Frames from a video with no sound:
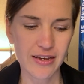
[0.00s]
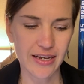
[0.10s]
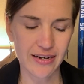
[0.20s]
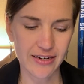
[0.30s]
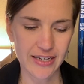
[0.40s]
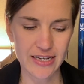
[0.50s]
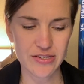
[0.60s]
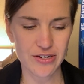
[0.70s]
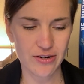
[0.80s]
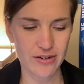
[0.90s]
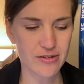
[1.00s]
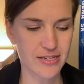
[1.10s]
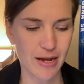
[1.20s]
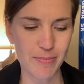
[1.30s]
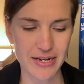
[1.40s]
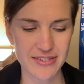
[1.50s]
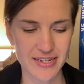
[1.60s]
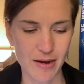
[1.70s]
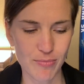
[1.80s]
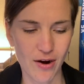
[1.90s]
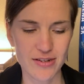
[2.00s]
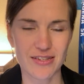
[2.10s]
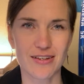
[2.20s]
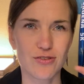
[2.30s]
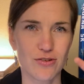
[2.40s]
in an easier step-by-step process.